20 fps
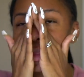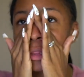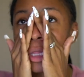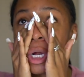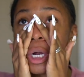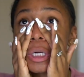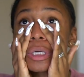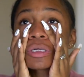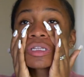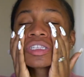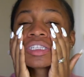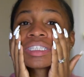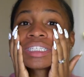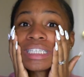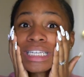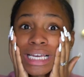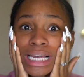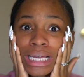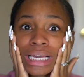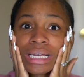
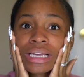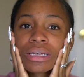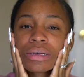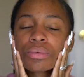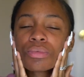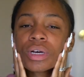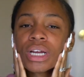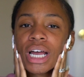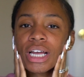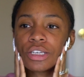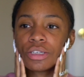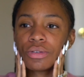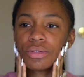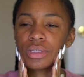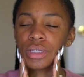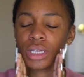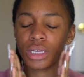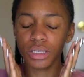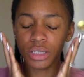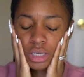thirsty when I
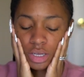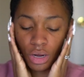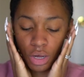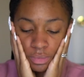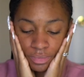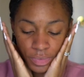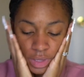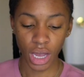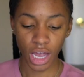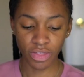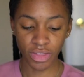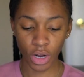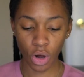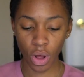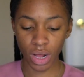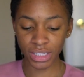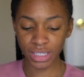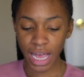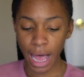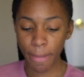use this, you know? And then
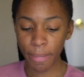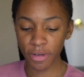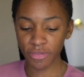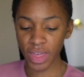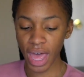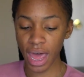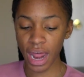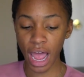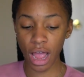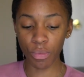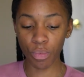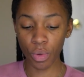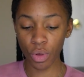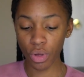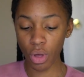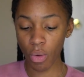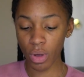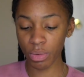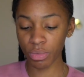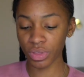on top of that, I will
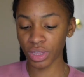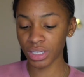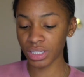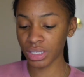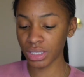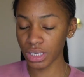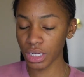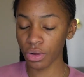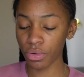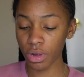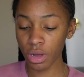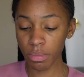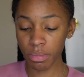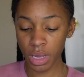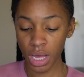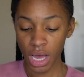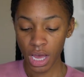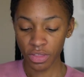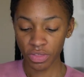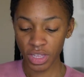go in with a
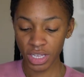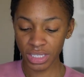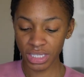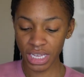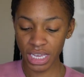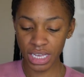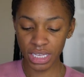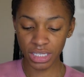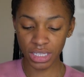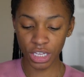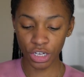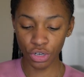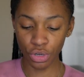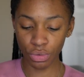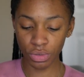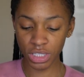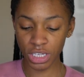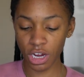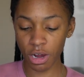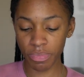serum. This is the
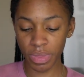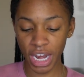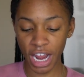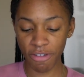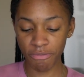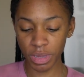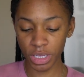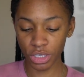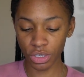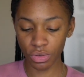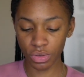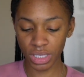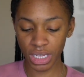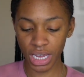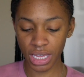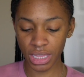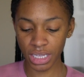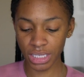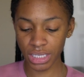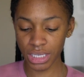new serum that I've been
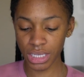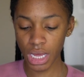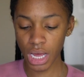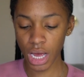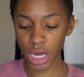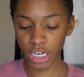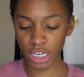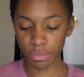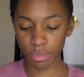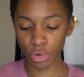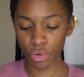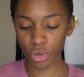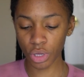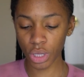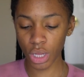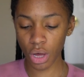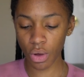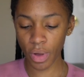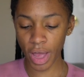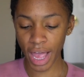using, and this is the Honeymoon
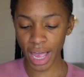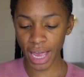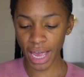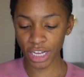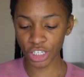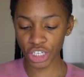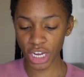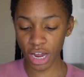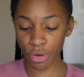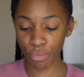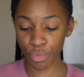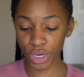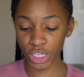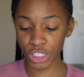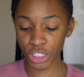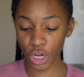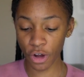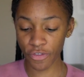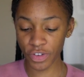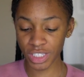Glow A H A
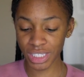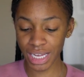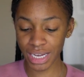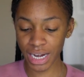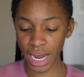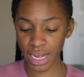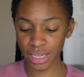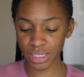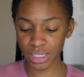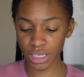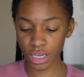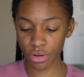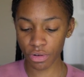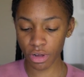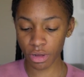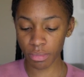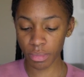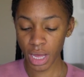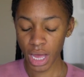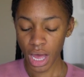Resurfacing Night
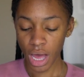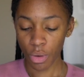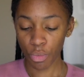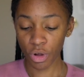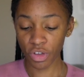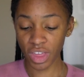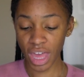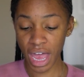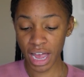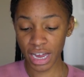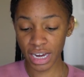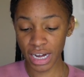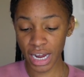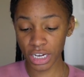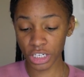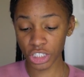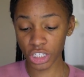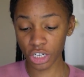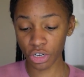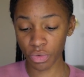Serum with
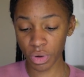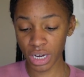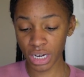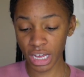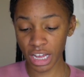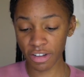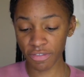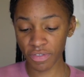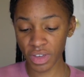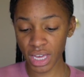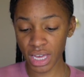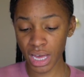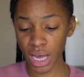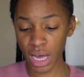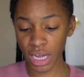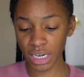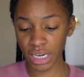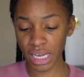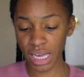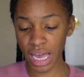Echinacea, Green Envy,
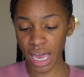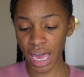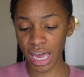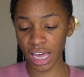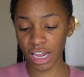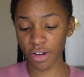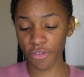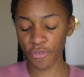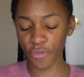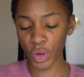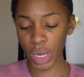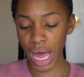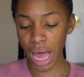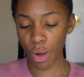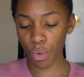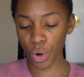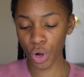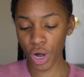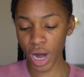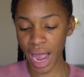honey, and
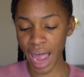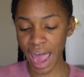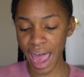flower